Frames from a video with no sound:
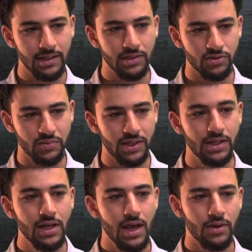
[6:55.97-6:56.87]
little bit
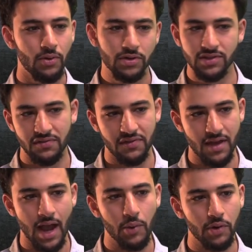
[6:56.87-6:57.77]
in order to
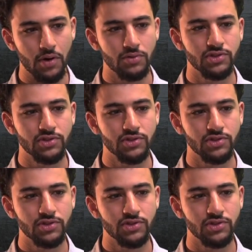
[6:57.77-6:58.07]
fit our own